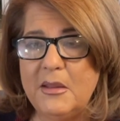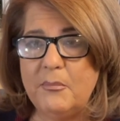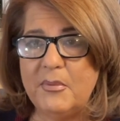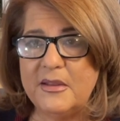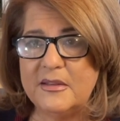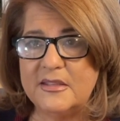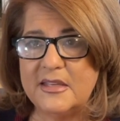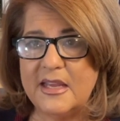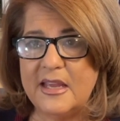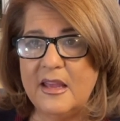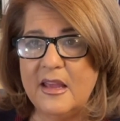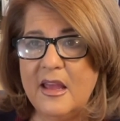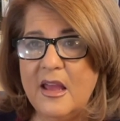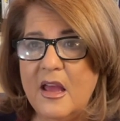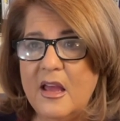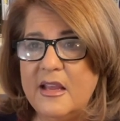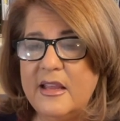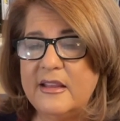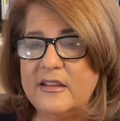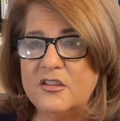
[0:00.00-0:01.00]
busy
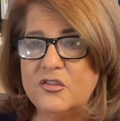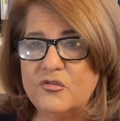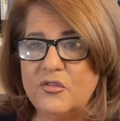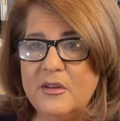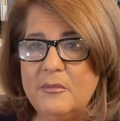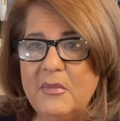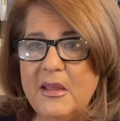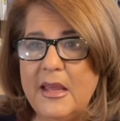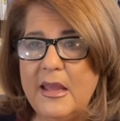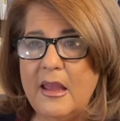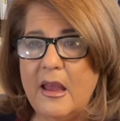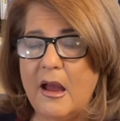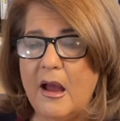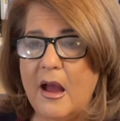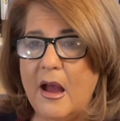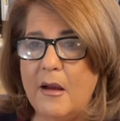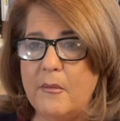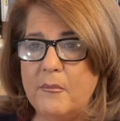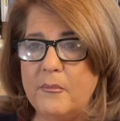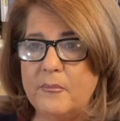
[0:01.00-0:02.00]
extremely
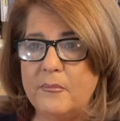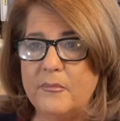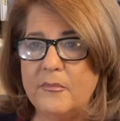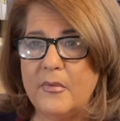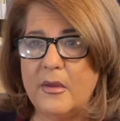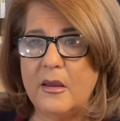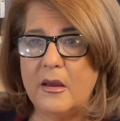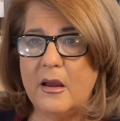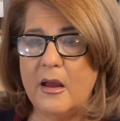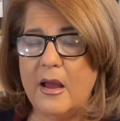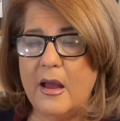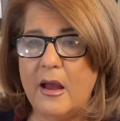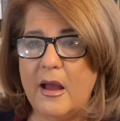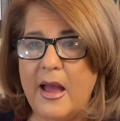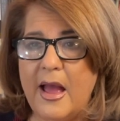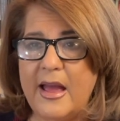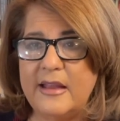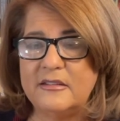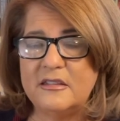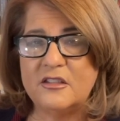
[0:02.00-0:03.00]
um, uh,
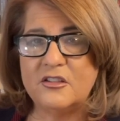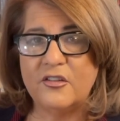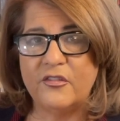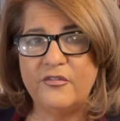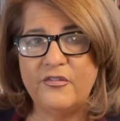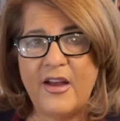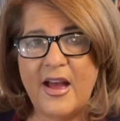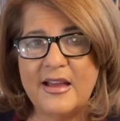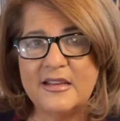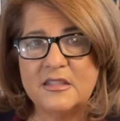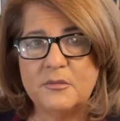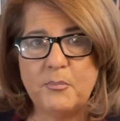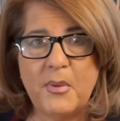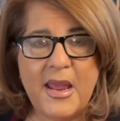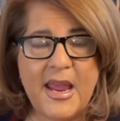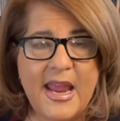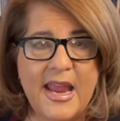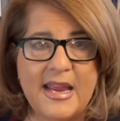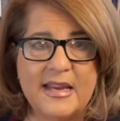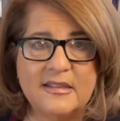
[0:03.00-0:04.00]
at such a fast
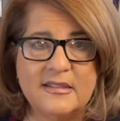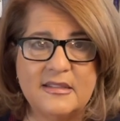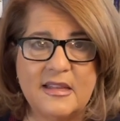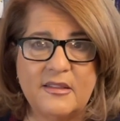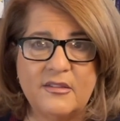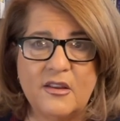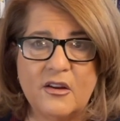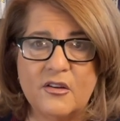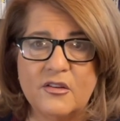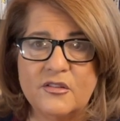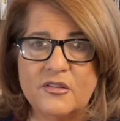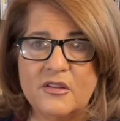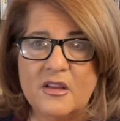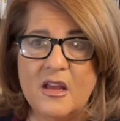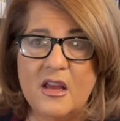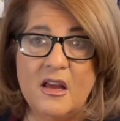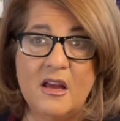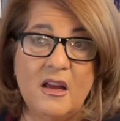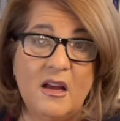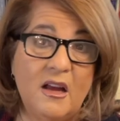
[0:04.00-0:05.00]
pace that there's
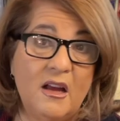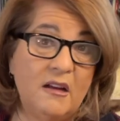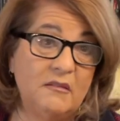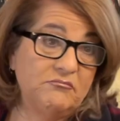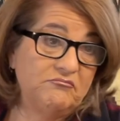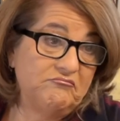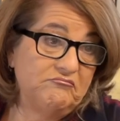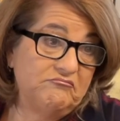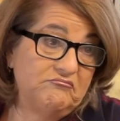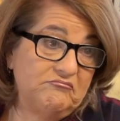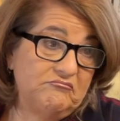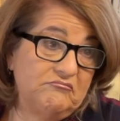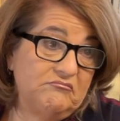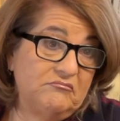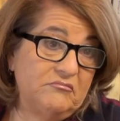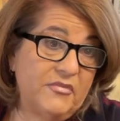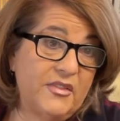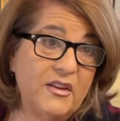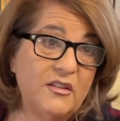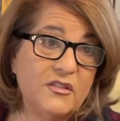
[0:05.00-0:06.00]

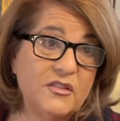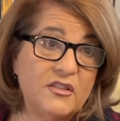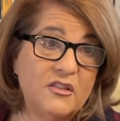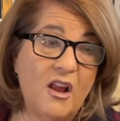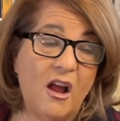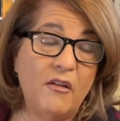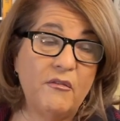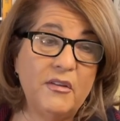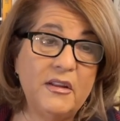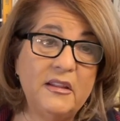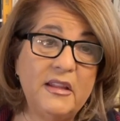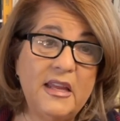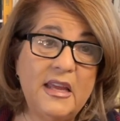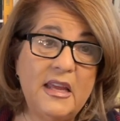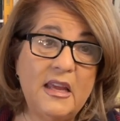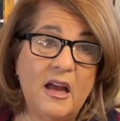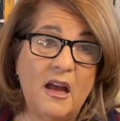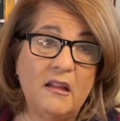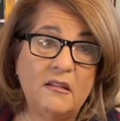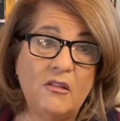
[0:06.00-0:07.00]
there's not
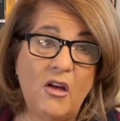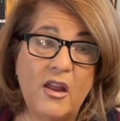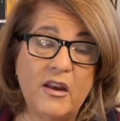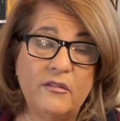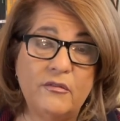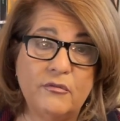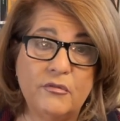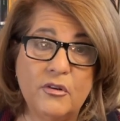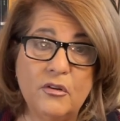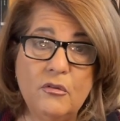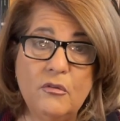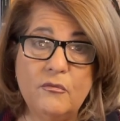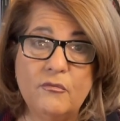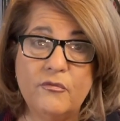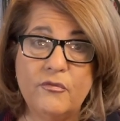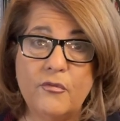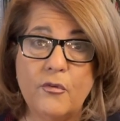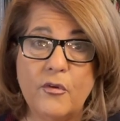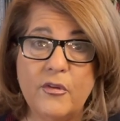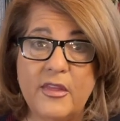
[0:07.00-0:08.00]
really a lot of room
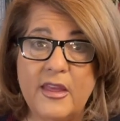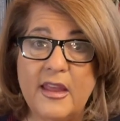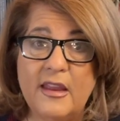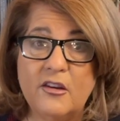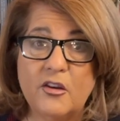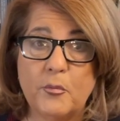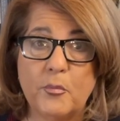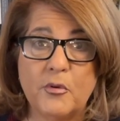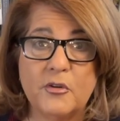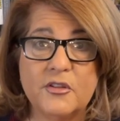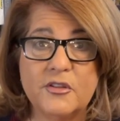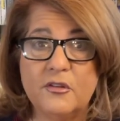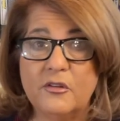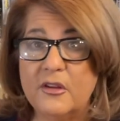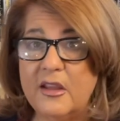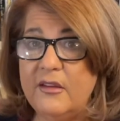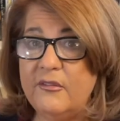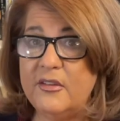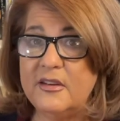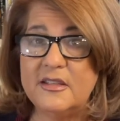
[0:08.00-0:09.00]
for the interpersonal
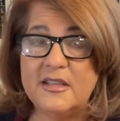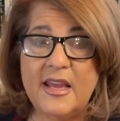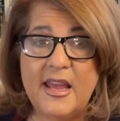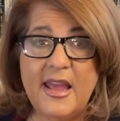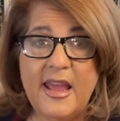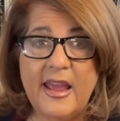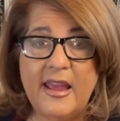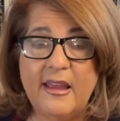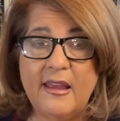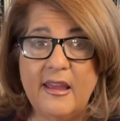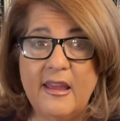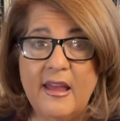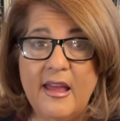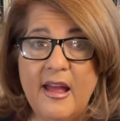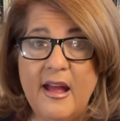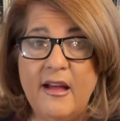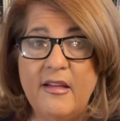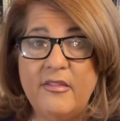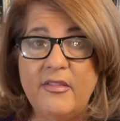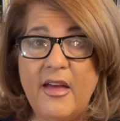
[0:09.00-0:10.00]
give and take
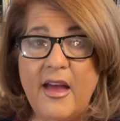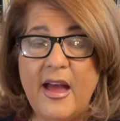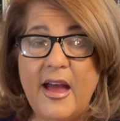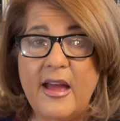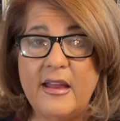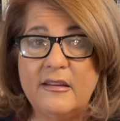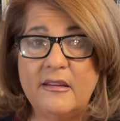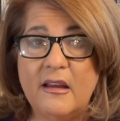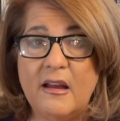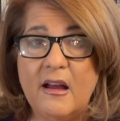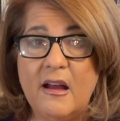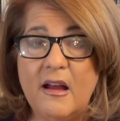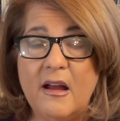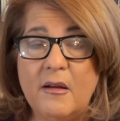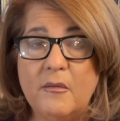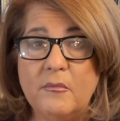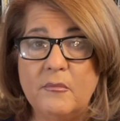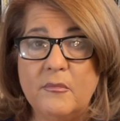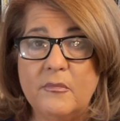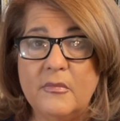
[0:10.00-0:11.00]
that
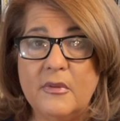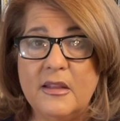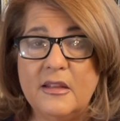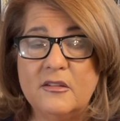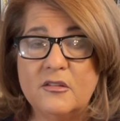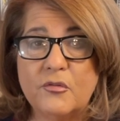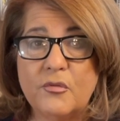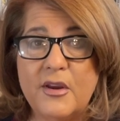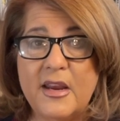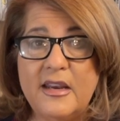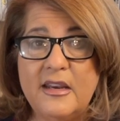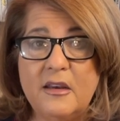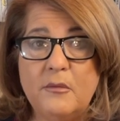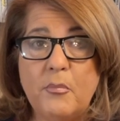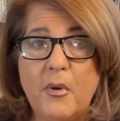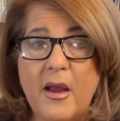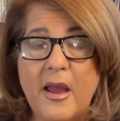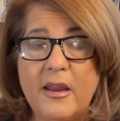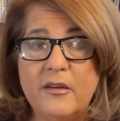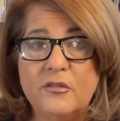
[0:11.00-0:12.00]
um, is created
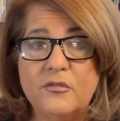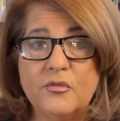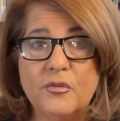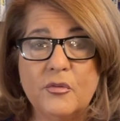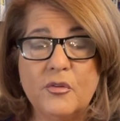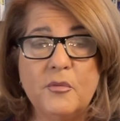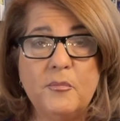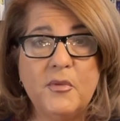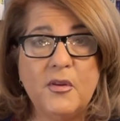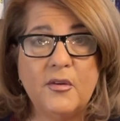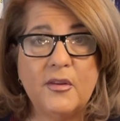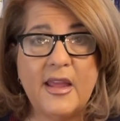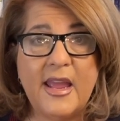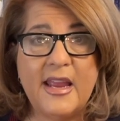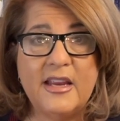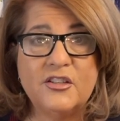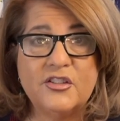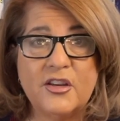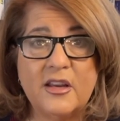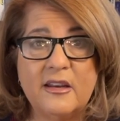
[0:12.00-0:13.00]
by true
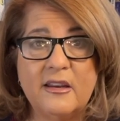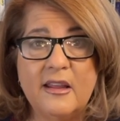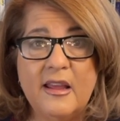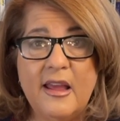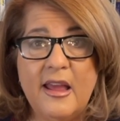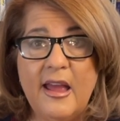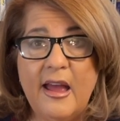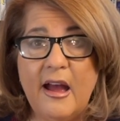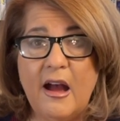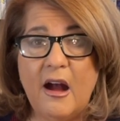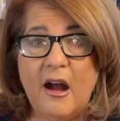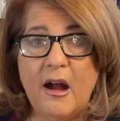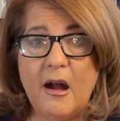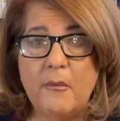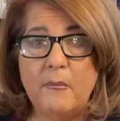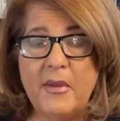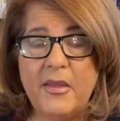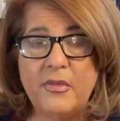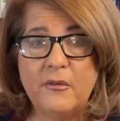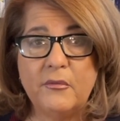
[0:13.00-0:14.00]
communication
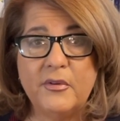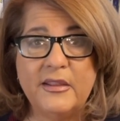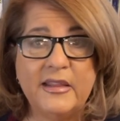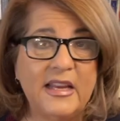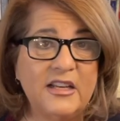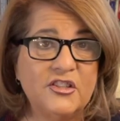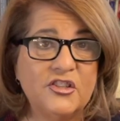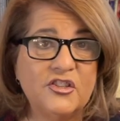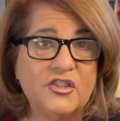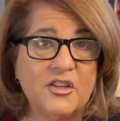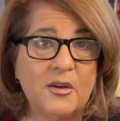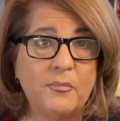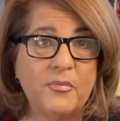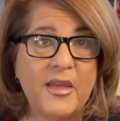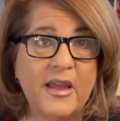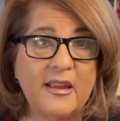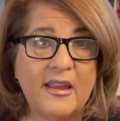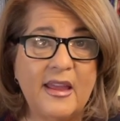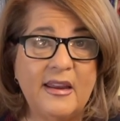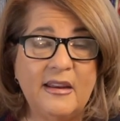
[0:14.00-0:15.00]
um, and the relationship
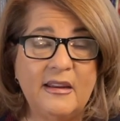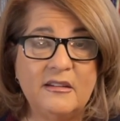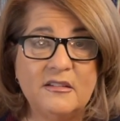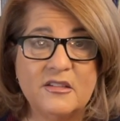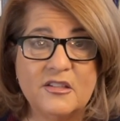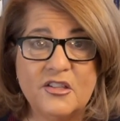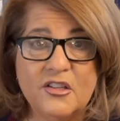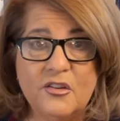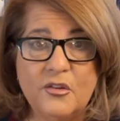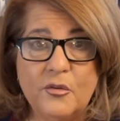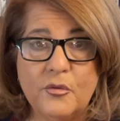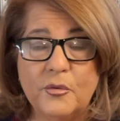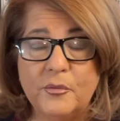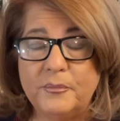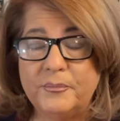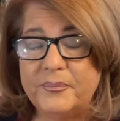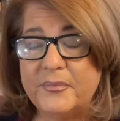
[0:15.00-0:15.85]
that can ensue.